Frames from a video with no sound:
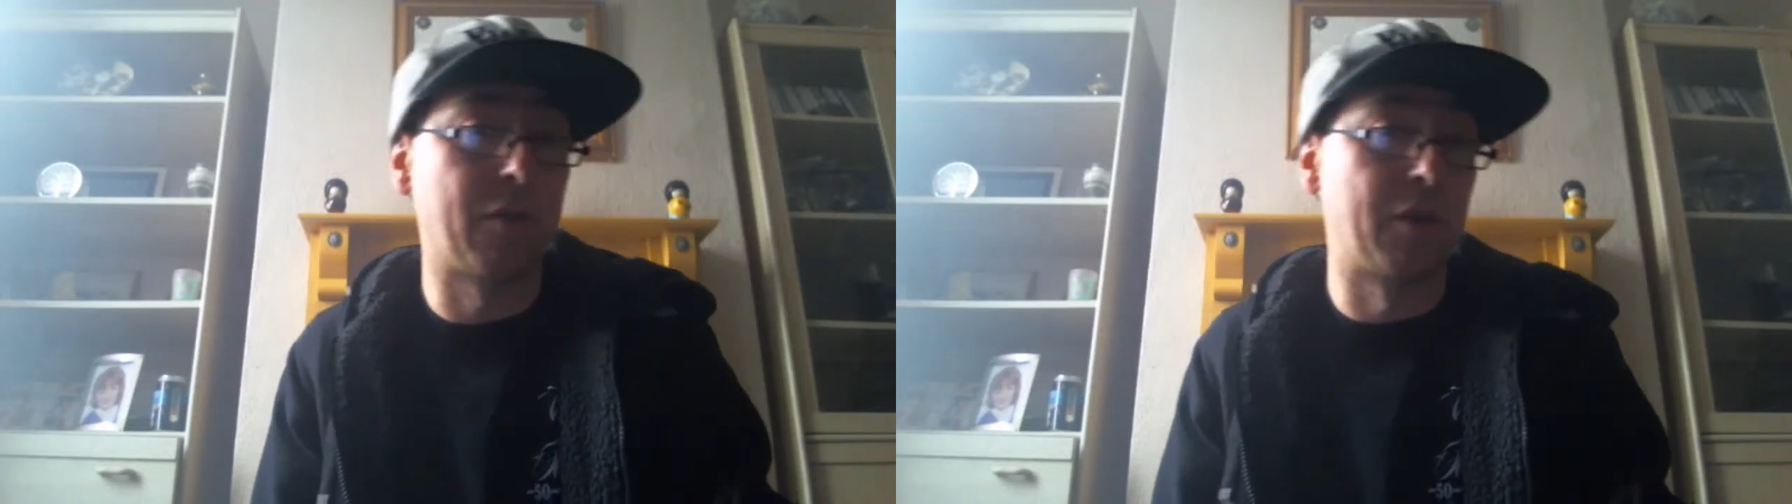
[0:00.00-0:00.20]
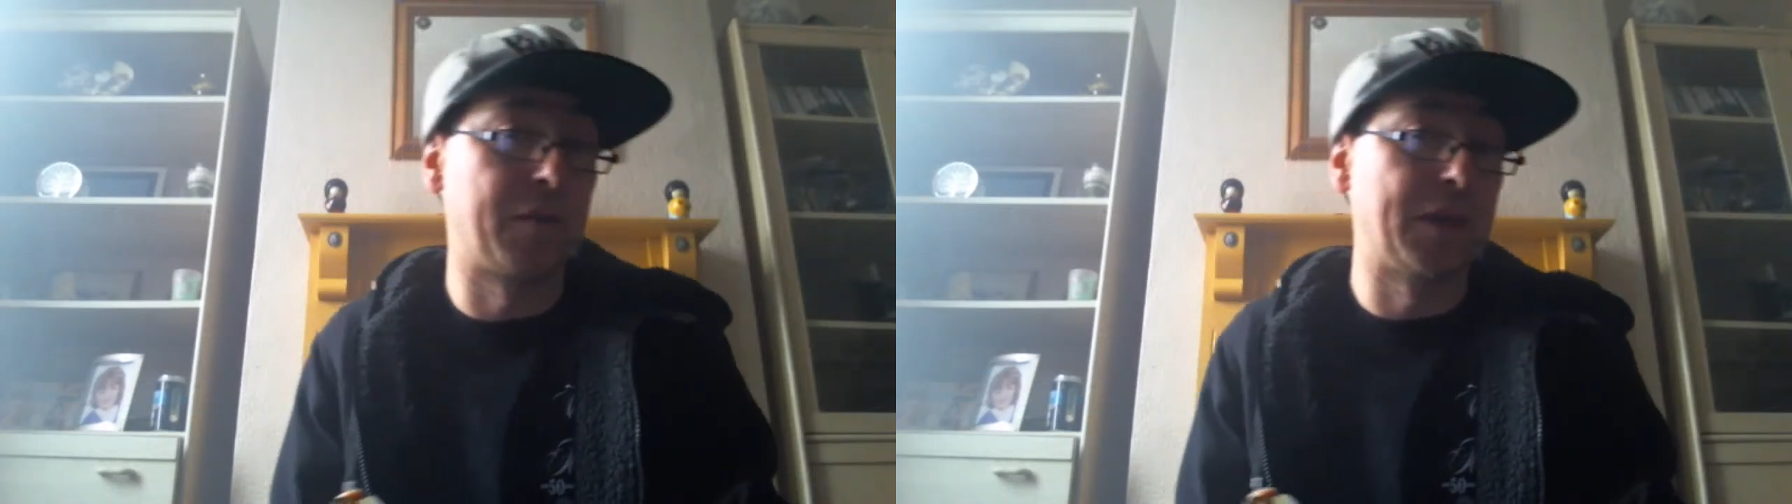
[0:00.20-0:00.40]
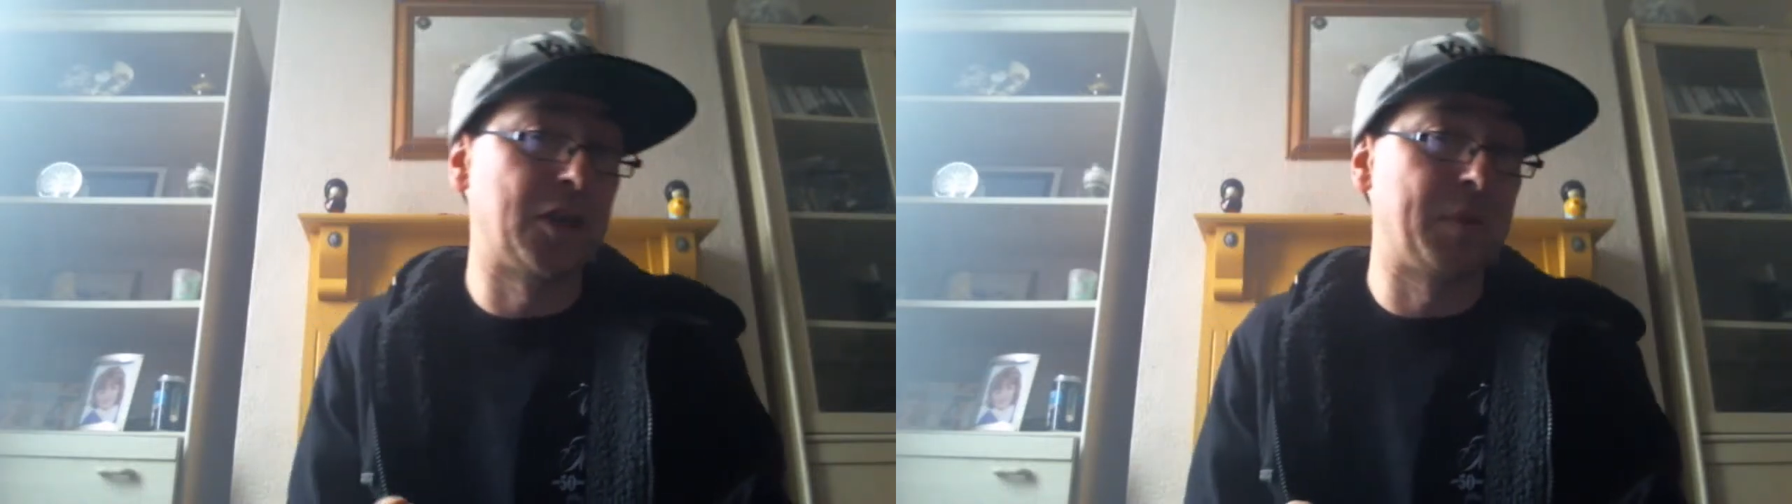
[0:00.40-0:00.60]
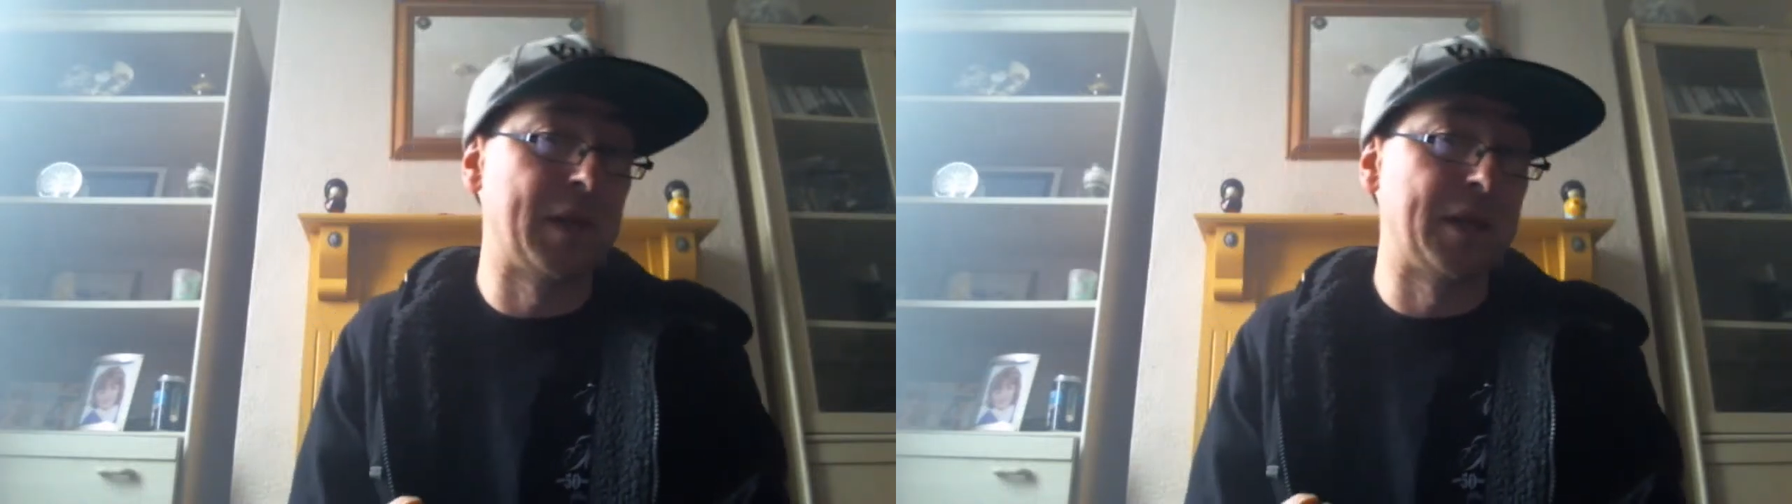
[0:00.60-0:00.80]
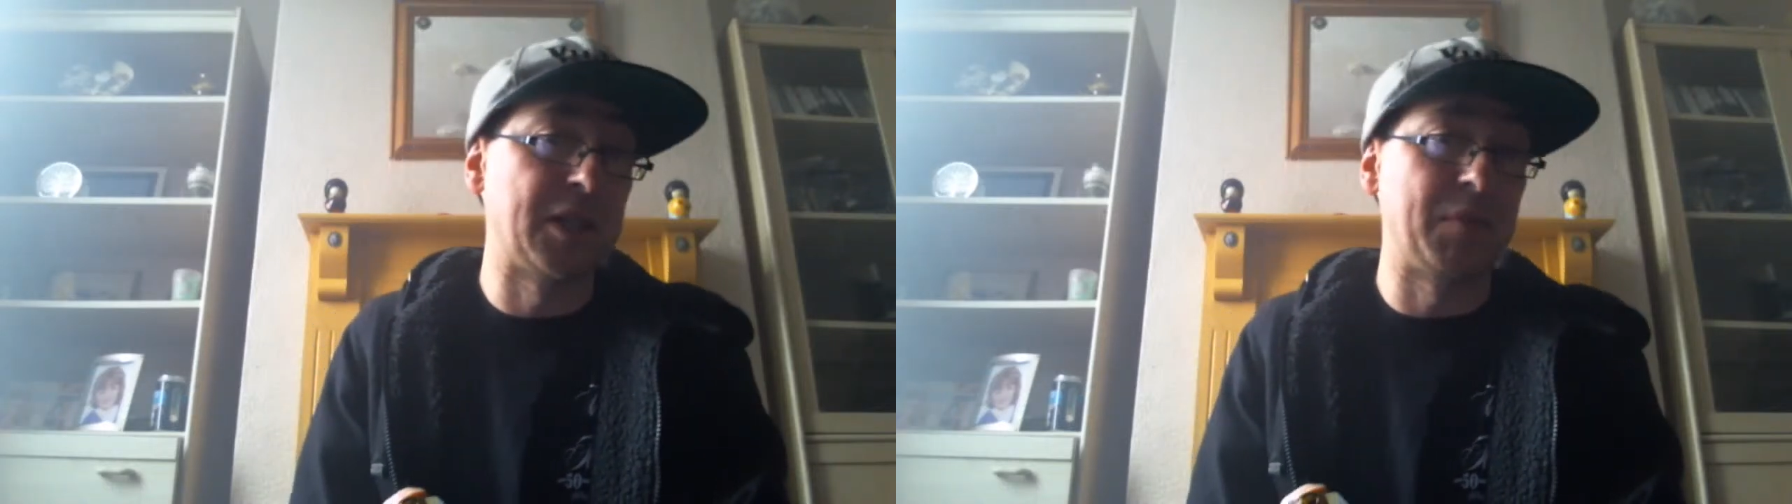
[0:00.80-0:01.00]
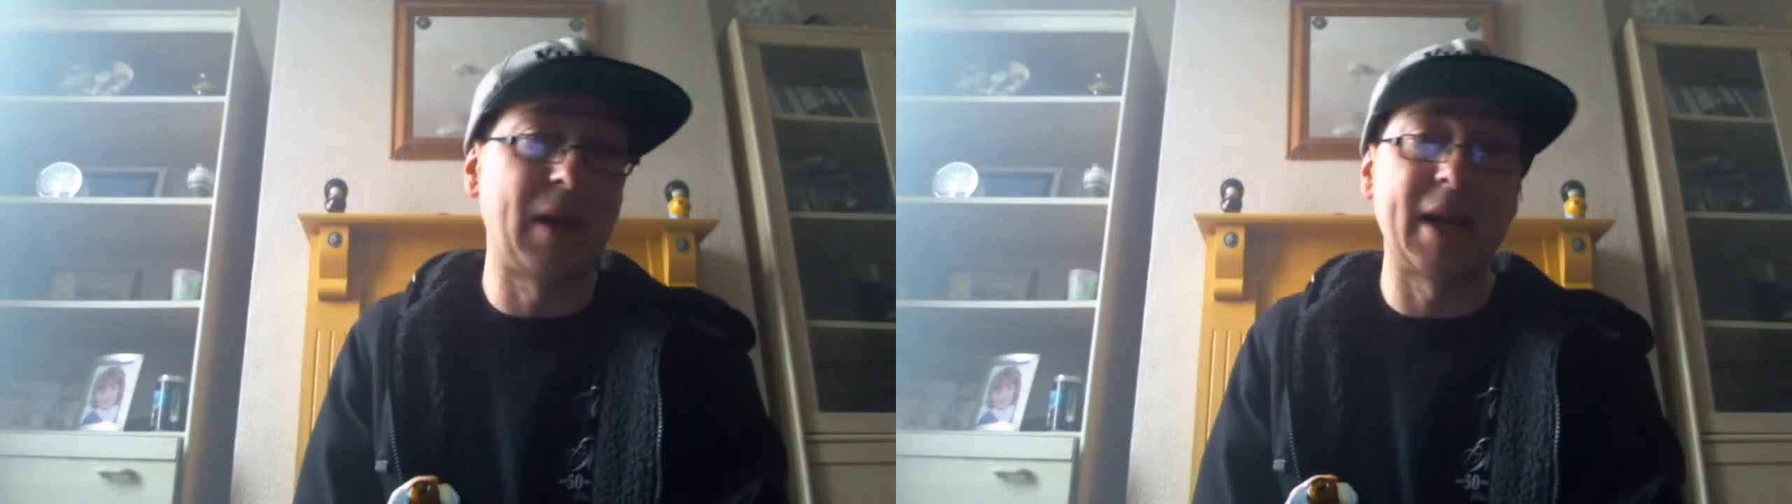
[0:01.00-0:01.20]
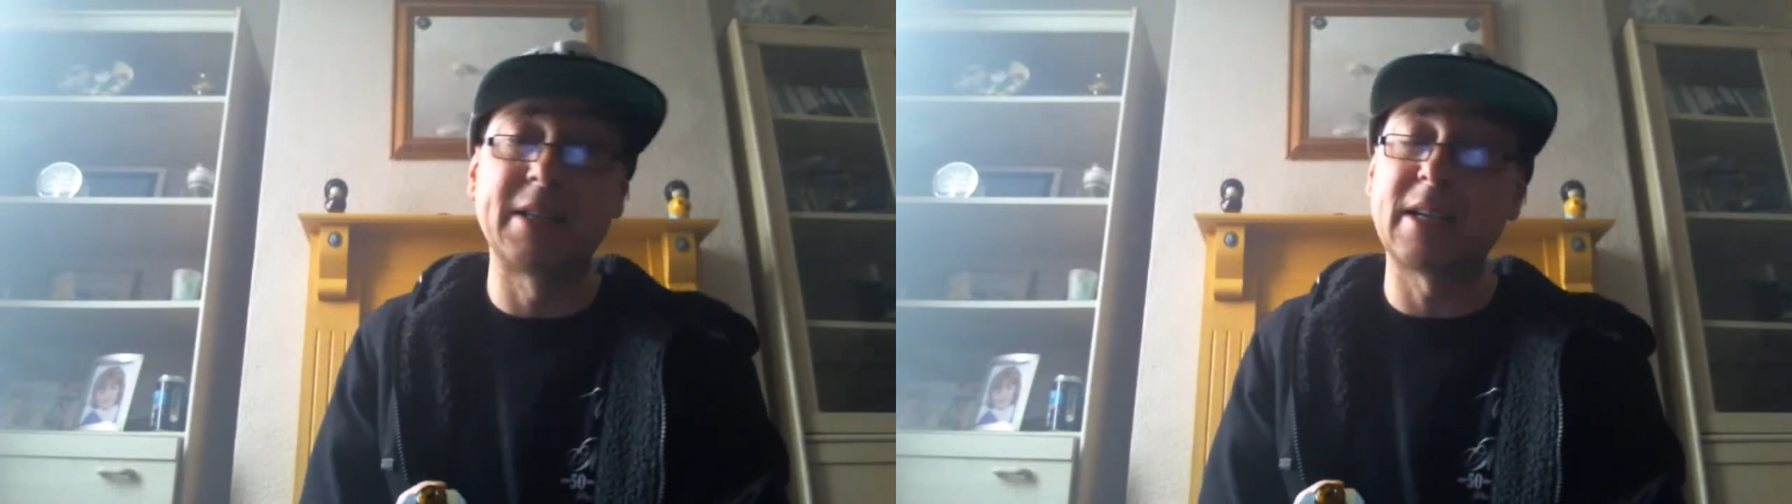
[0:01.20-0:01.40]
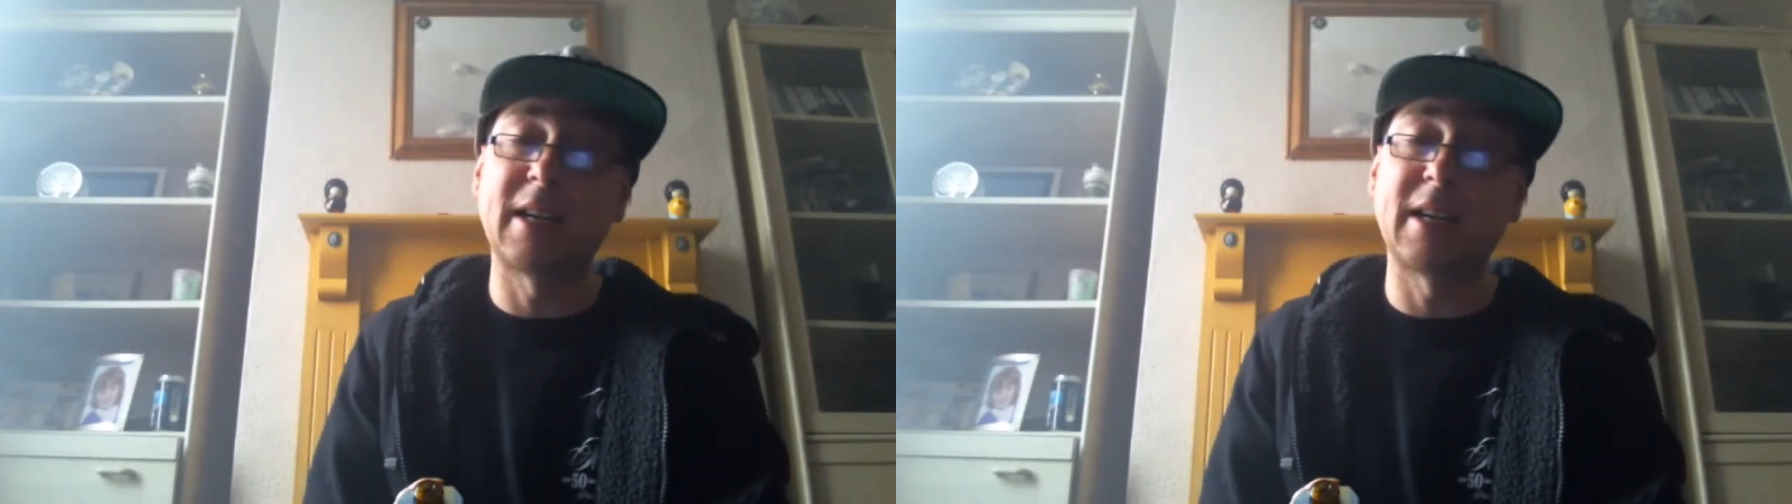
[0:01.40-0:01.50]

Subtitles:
VG-PG blend.